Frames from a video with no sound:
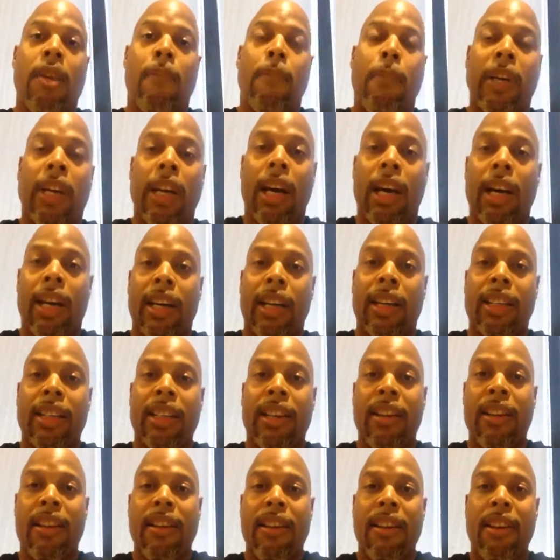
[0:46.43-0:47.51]
But
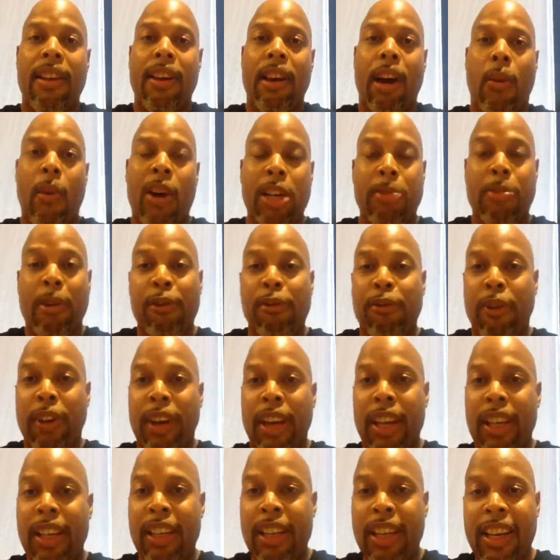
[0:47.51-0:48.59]
I watched my
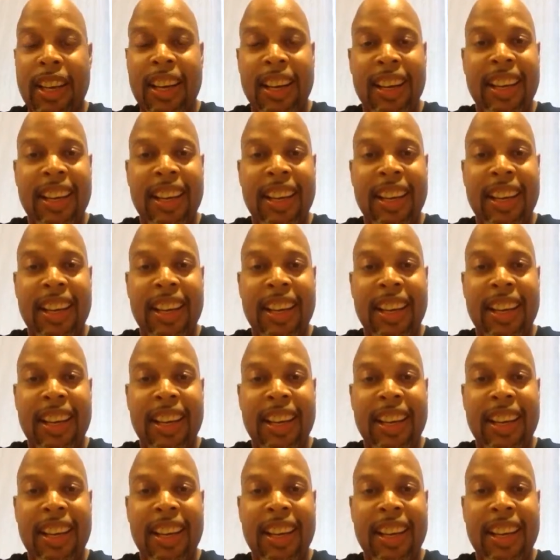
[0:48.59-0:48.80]
friend,